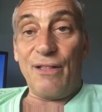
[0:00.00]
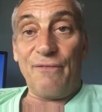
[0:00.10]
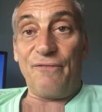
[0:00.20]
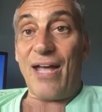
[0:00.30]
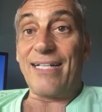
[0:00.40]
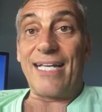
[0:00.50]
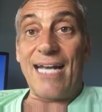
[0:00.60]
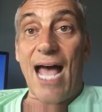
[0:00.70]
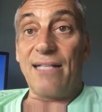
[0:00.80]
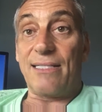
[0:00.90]
The Fed
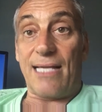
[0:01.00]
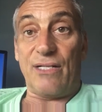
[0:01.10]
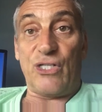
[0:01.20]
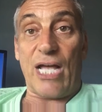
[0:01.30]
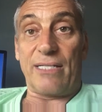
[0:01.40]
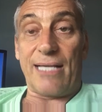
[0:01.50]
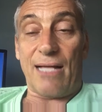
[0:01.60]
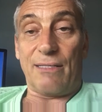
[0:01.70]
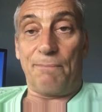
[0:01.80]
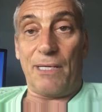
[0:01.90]
cannot send checks
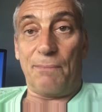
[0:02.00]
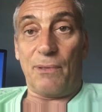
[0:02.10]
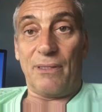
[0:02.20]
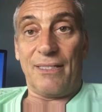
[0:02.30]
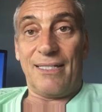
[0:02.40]
out to people.